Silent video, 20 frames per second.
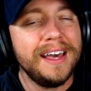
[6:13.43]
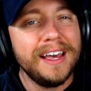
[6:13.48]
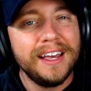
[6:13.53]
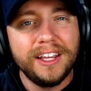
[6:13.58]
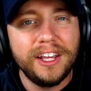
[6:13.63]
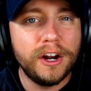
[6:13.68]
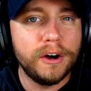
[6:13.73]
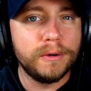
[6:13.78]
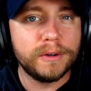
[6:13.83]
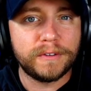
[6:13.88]

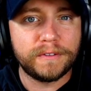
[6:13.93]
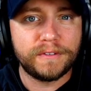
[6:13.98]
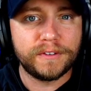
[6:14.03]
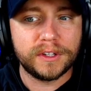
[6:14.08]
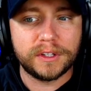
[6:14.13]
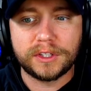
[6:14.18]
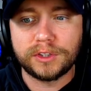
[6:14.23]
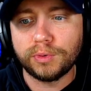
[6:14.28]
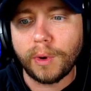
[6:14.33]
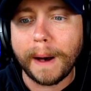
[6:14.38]
You know,
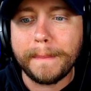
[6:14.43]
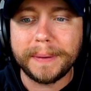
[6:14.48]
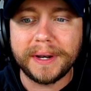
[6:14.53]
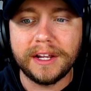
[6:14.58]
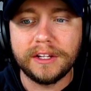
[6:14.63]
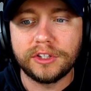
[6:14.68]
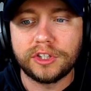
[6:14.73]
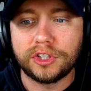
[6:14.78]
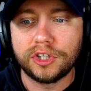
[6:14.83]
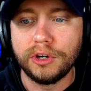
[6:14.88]
swap it
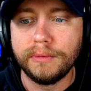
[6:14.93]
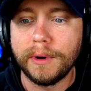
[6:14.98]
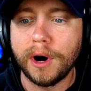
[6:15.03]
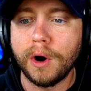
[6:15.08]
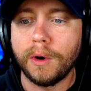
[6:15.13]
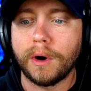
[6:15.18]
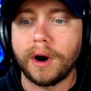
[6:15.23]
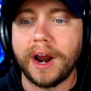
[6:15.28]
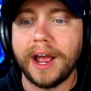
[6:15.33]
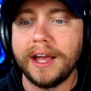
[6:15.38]
in Sumo
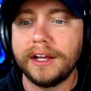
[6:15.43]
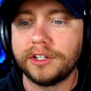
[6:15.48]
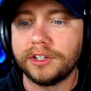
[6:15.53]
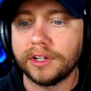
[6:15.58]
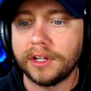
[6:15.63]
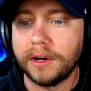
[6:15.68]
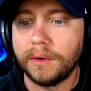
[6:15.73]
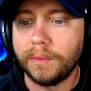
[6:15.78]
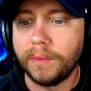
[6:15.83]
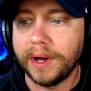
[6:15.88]
or
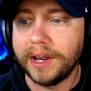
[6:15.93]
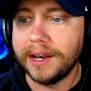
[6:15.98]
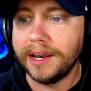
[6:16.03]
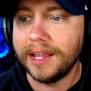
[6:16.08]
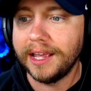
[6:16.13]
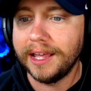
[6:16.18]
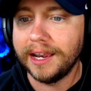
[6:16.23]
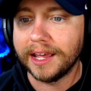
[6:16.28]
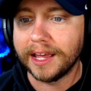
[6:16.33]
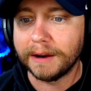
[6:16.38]
Angela when
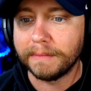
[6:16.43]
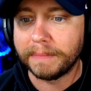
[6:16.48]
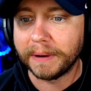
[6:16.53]
needed,